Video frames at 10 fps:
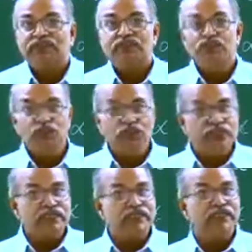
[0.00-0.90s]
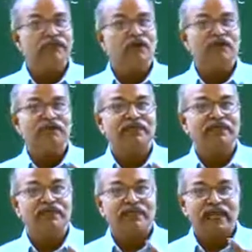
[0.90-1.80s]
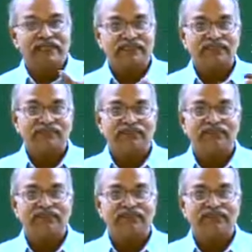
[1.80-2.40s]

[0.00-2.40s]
sugar is optically active.